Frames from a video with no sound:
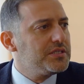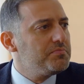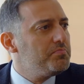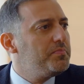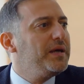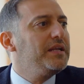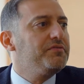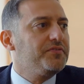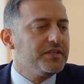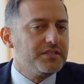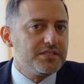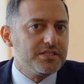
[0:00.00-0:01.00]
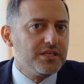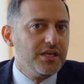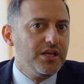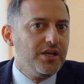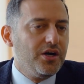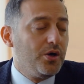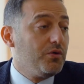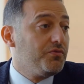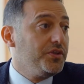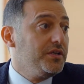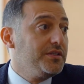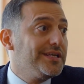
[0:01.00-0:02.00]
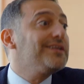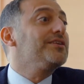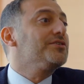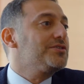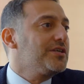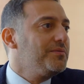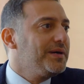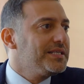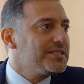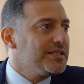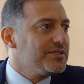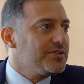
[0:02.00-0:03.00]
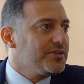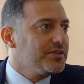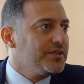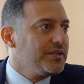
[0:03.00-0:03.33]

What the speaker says: and benefits of the Dedalus Command Center?